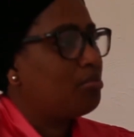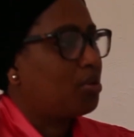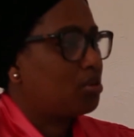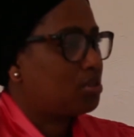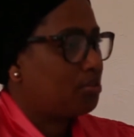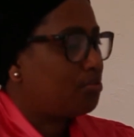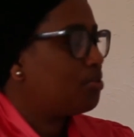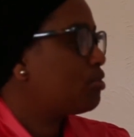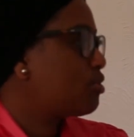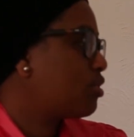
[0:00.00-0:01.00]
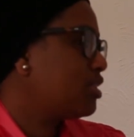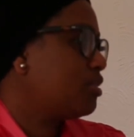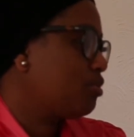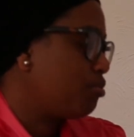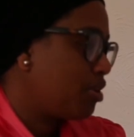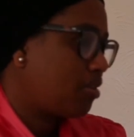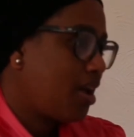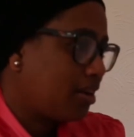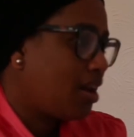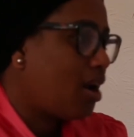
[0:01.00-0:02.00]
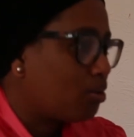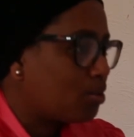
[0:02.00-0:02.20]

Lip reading: Because if you're talking to me right now,